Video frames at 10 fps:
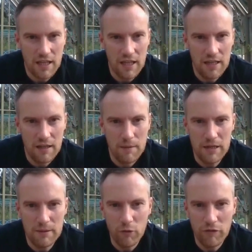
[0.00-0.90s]
a
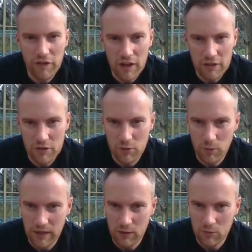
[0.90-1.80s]
more virtual
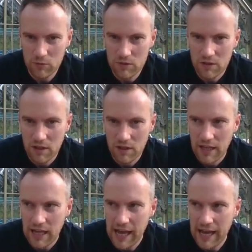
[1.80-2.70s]
world,
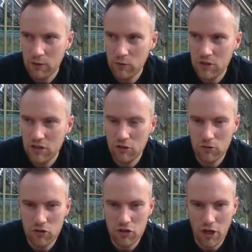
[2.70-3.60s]
how do you
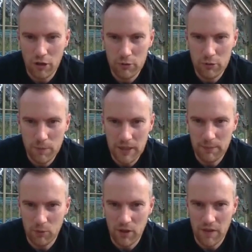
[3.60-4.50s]
show
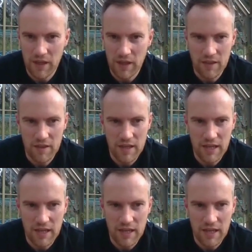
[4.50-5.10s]
people that they're